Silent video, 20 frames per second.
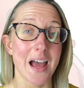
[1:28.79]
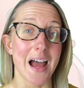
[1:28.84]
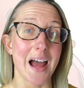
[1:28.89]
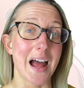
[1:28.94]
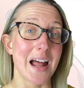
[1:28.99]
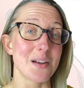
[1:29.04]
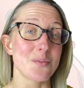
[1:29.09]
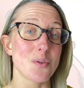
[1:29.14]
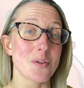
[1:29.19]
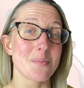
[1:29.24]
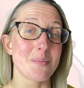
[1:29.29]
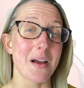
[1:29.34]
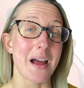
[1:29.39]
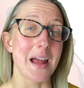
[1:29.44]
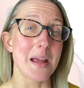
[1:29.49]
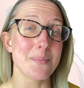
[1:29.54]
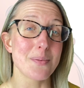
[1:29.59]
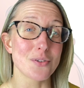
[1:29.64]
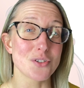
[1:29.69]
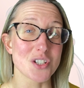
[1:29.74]
and we're
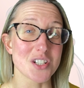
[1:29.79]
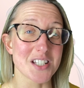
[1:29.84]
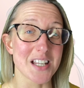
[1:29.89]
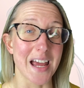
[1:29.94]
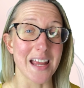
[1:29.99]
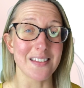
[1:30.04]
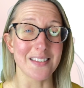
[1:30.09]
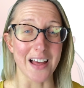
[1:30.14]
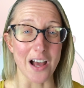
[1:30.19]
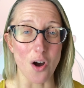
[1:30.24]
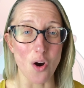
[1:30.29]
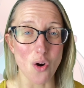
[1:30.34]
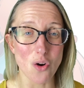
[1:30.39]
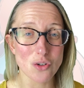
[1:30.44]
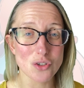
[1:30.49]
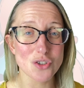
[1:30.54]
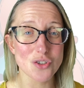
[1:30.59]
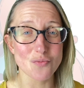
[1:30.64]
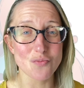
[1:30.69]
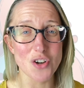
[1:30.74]
able to take that
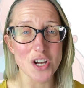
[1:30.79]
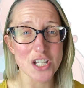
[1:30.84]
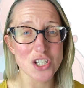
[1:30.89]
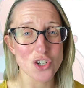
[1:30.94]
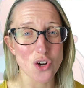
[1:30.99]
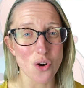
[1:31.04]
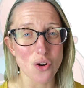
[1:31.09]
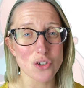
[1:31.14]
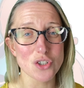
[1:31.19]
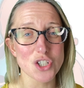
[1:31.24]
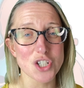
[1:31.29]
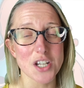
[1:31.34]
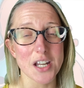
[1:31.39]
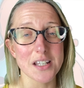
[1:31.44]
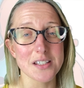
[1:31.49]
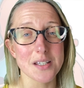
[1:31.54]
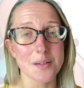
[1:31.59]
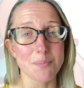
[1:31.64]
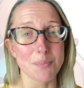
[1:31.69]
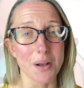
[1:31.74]
rich
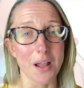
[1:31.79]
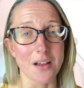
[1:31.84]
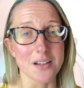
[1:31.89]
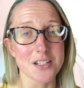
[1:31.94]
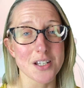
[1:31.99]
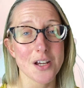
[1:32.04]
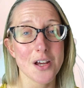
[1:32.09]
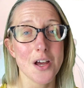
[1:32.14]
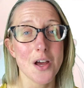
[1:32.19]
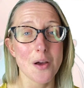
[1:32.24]
oxygenated blood,